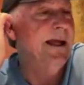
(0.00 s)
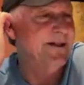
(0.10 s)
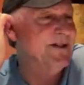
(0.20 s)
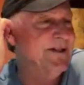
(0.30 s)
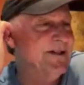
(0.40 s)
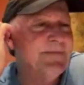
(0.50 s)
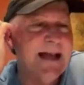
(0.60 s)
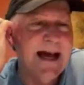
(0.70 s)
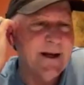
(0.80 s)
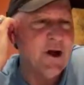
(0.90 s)
It's
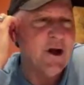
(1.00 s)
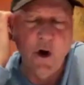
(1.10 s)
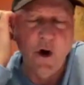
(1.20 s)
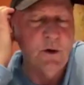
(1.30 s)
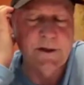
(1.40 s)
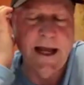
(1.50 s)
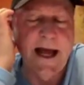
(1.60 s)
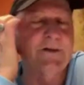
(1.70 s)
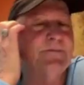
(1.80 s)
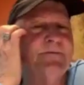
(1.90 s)
kind of cold
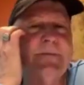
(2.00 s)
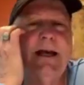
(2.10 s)
out.